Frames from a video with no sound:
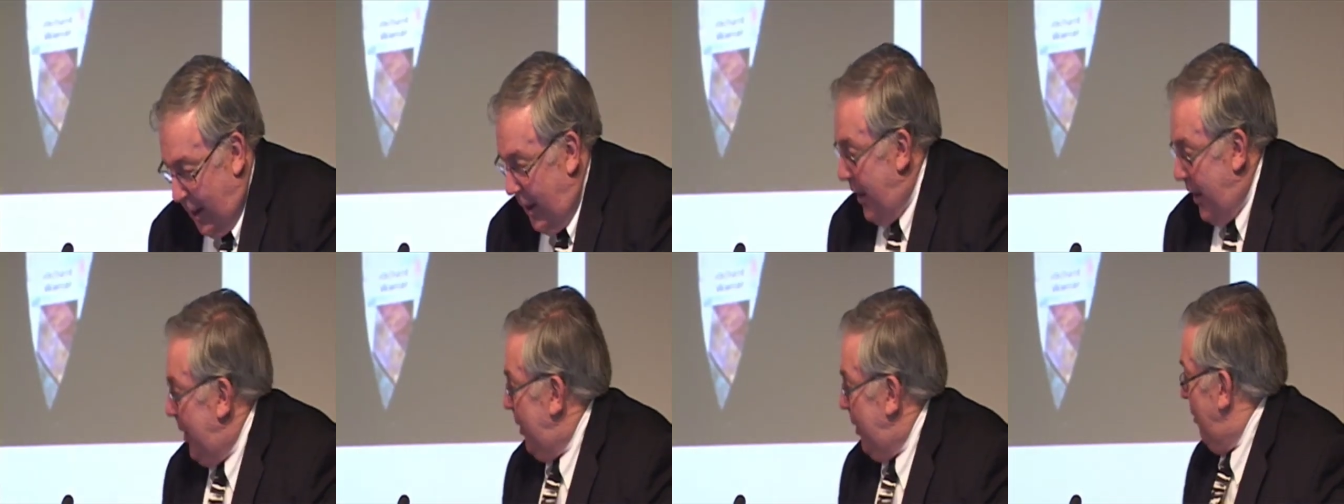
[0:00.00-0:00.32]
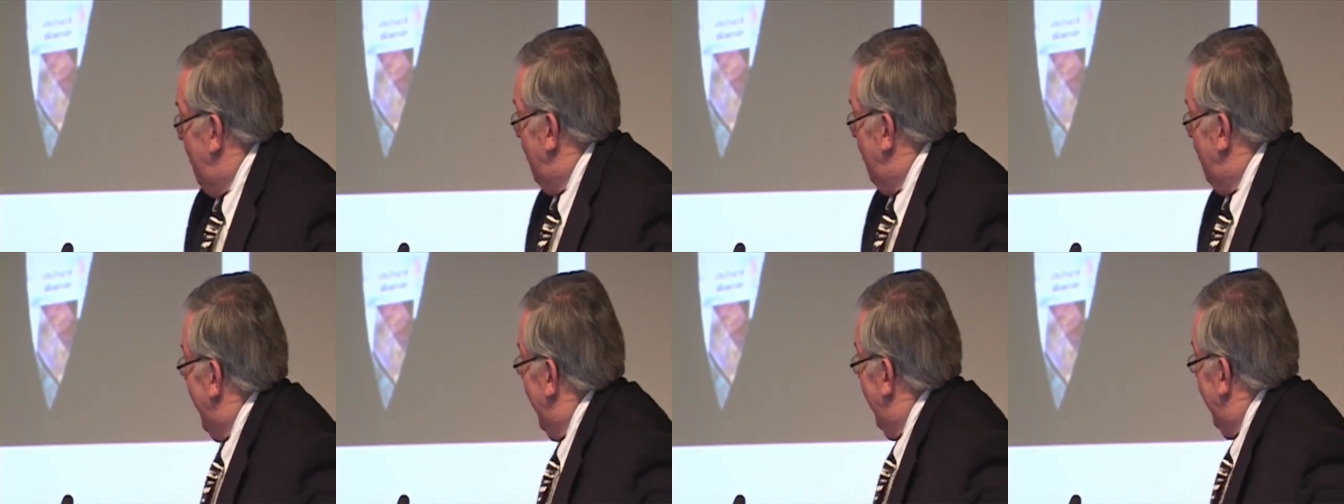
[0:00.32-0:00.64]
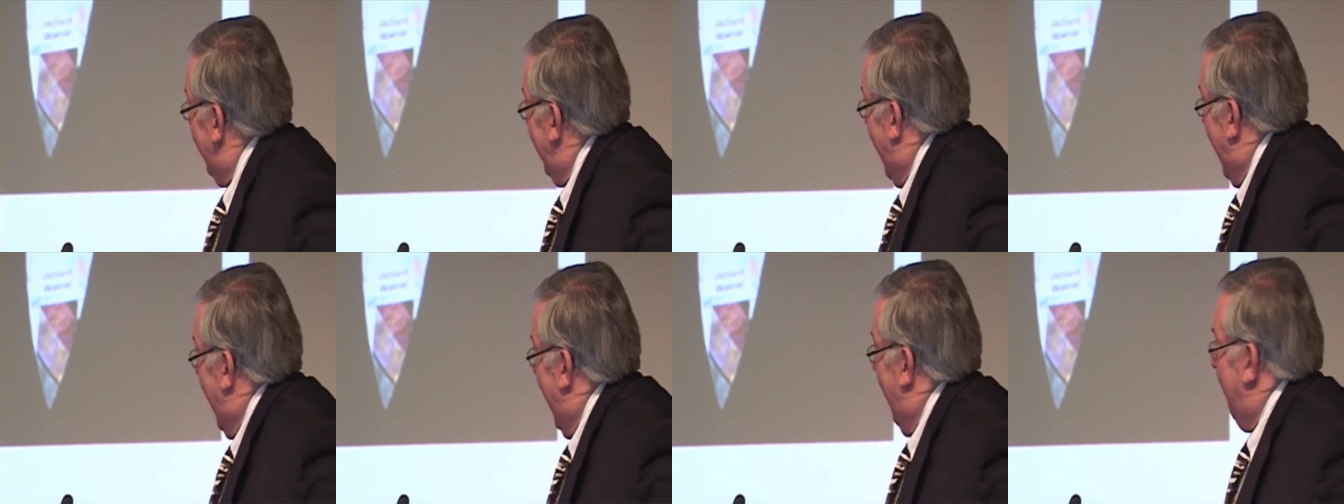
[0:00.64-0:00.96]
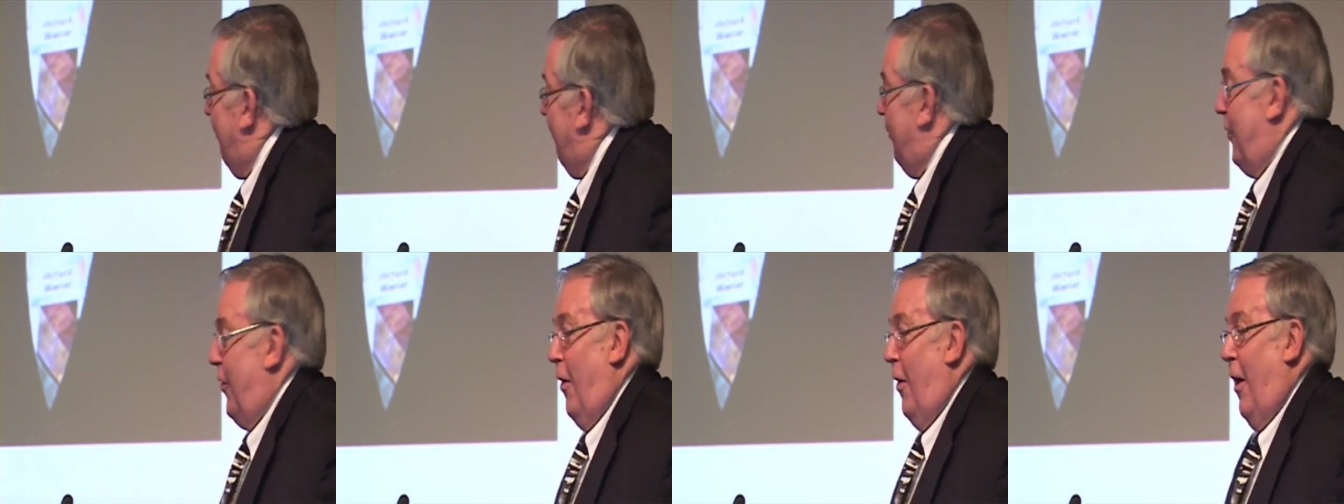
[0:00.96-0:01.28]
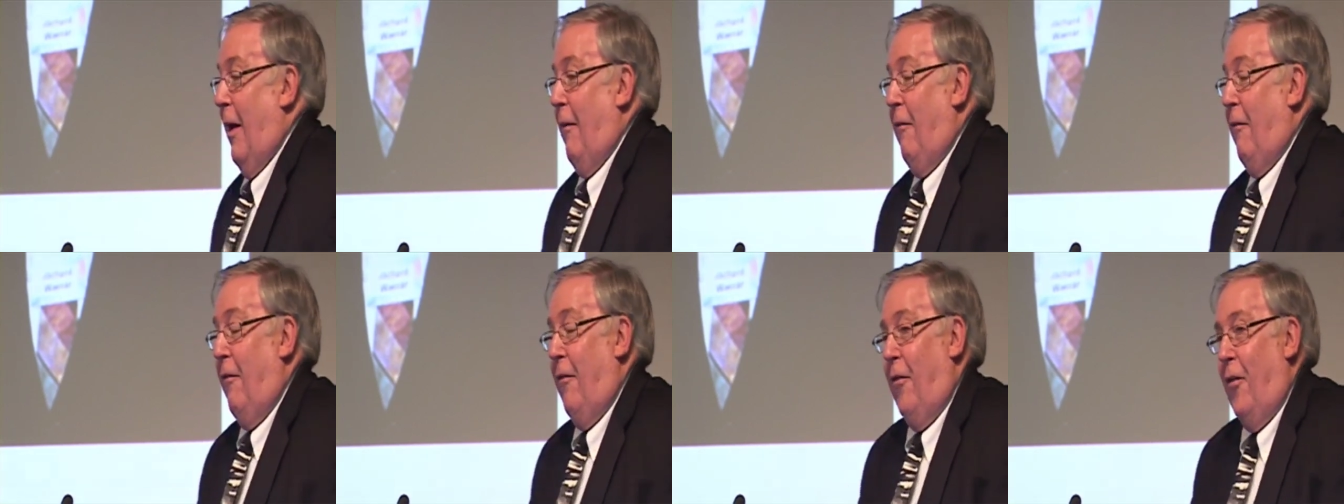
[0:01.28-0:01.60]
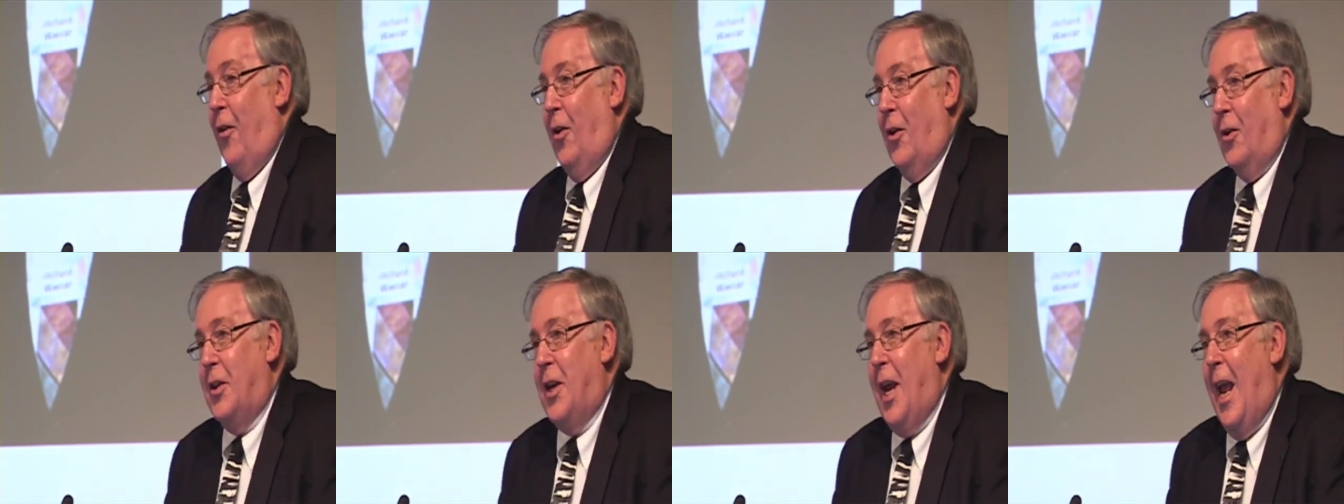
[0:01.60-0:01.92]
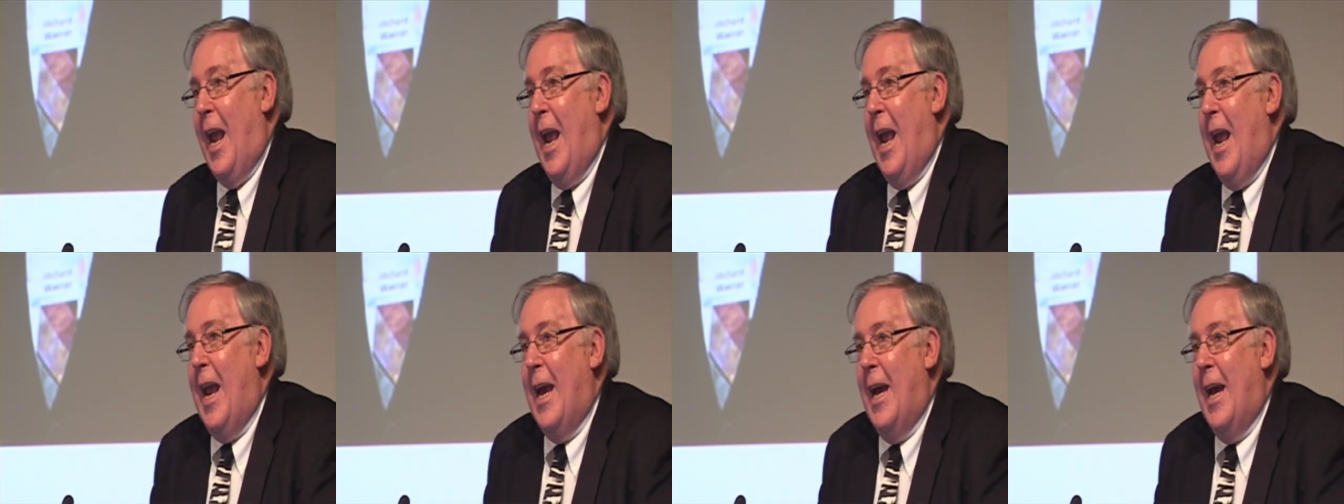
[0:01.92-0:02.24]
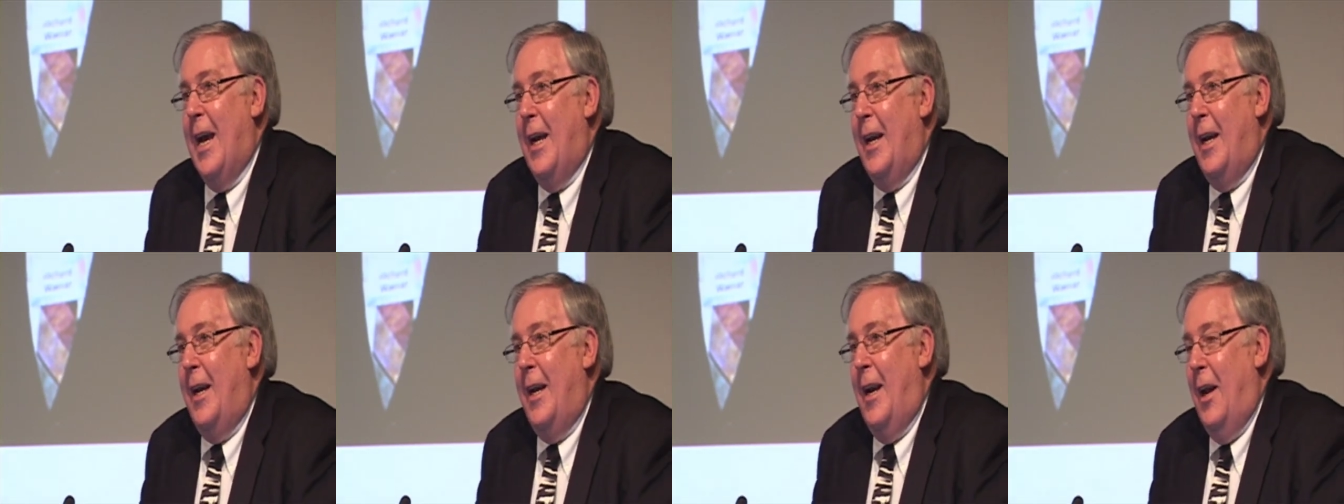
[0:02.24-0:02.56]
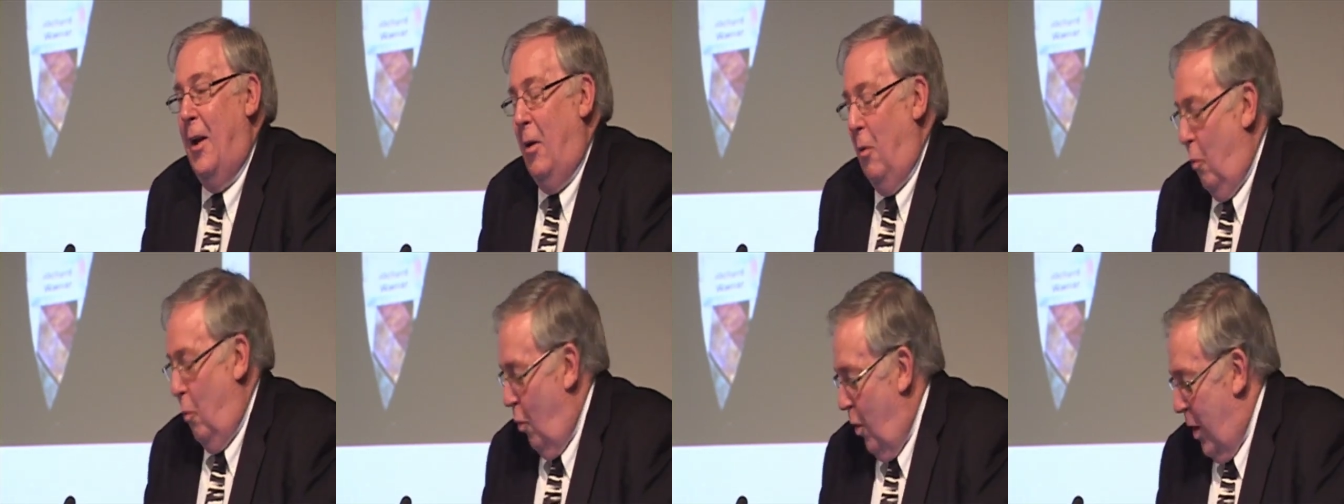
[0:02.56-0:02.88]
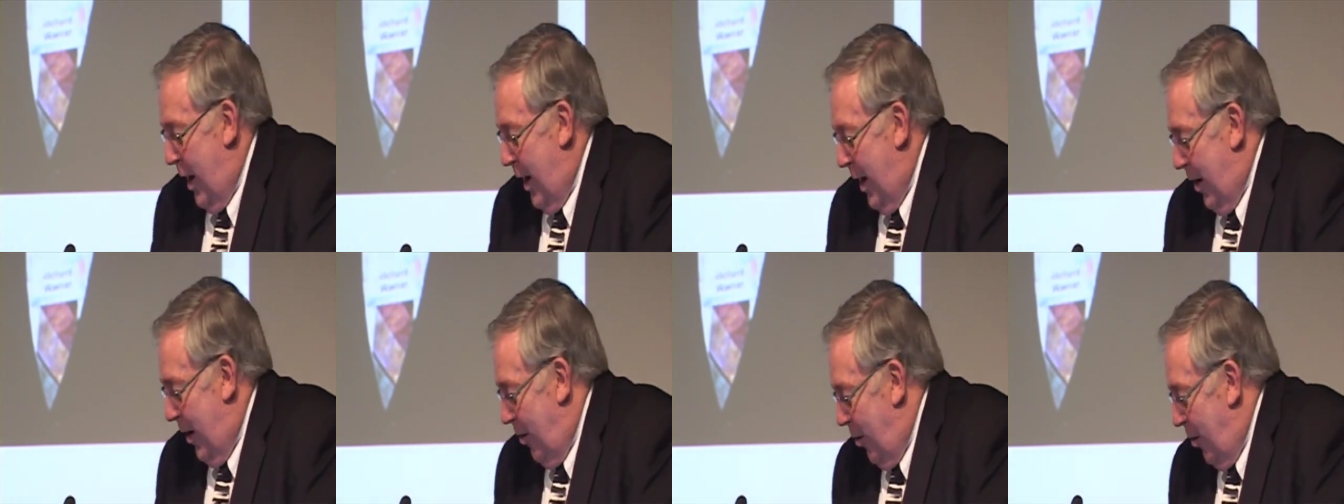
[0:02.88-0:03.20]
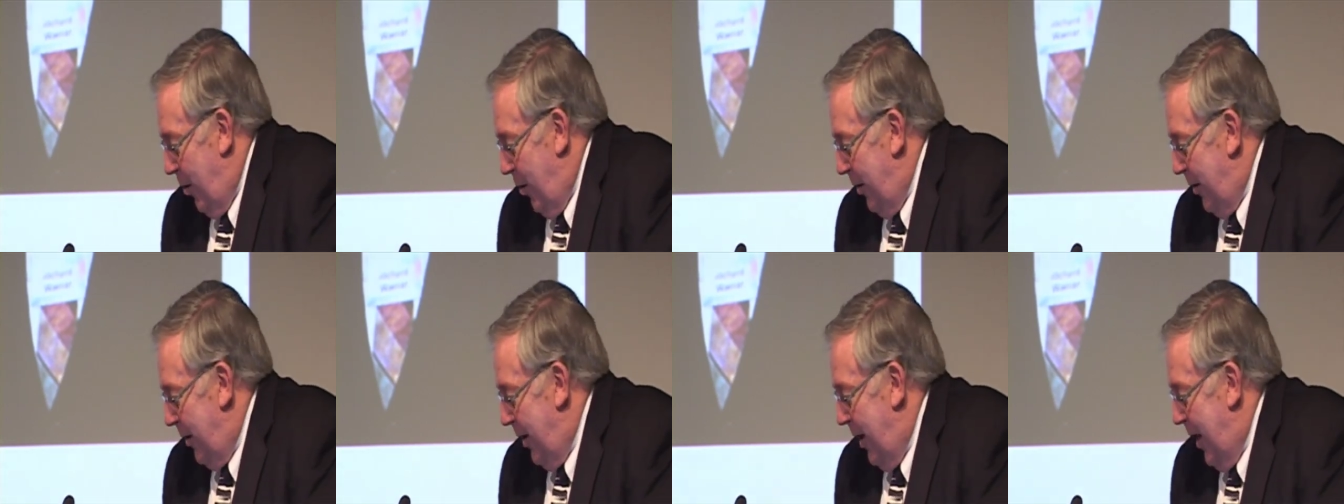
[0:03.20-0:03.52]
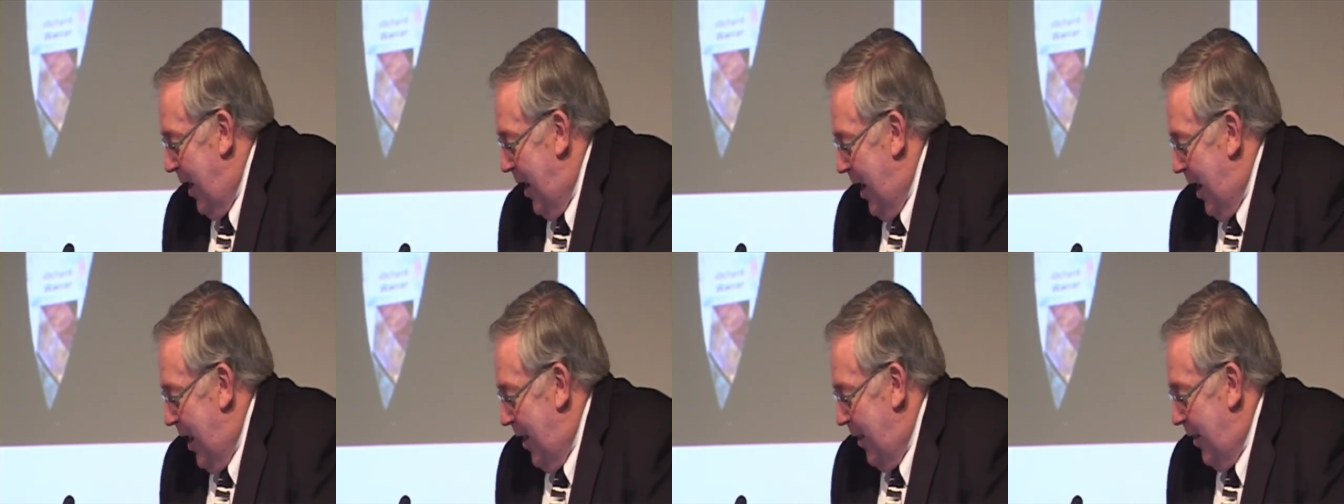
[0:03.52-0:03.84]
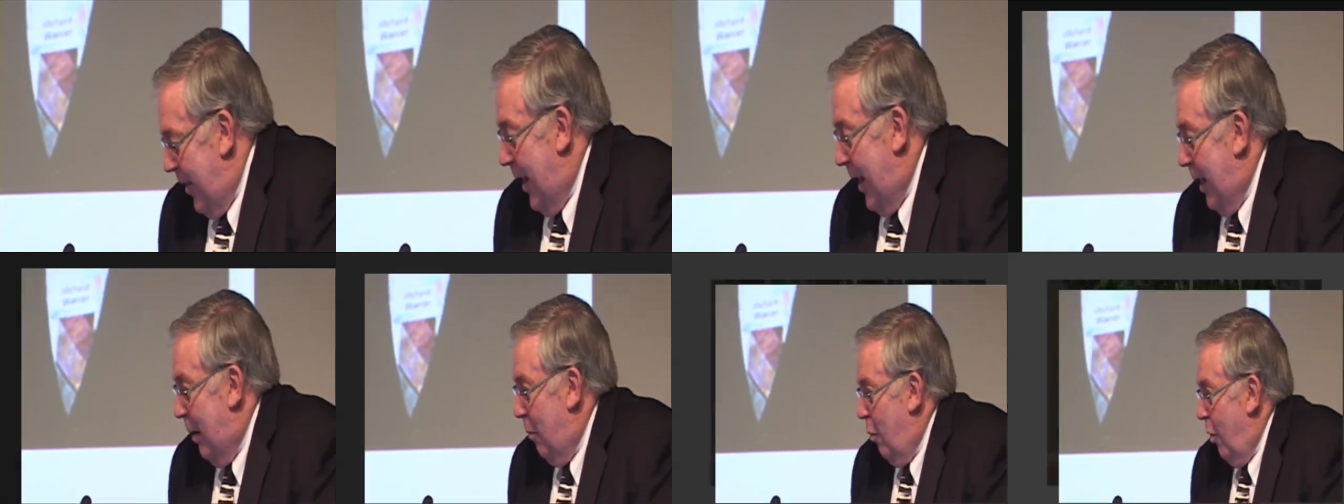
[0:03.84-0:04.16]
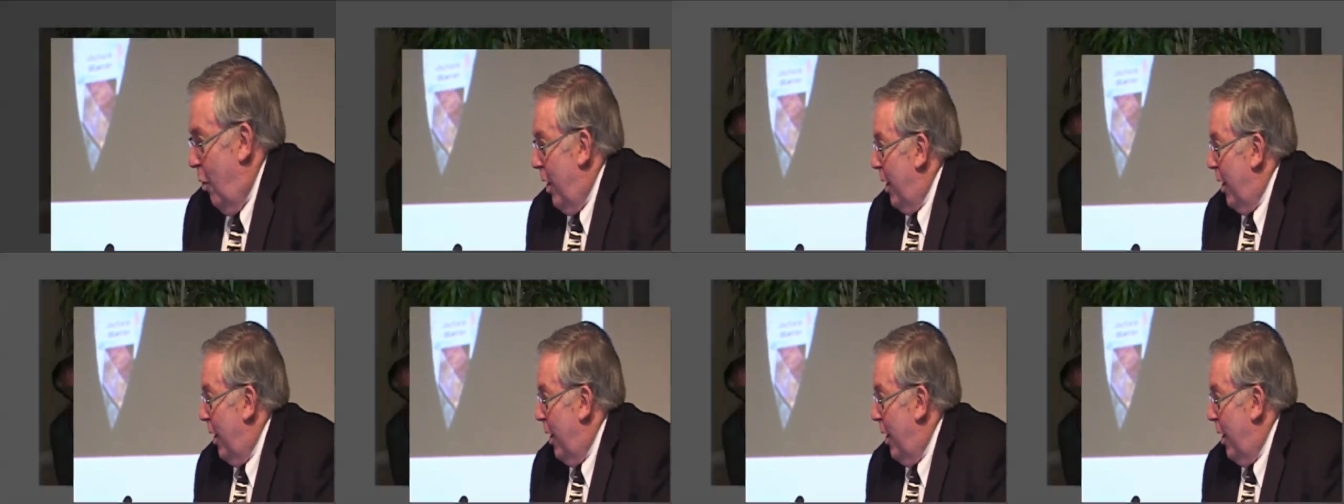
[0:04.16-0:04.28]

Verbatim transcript: little bit after I first hid when I heard that he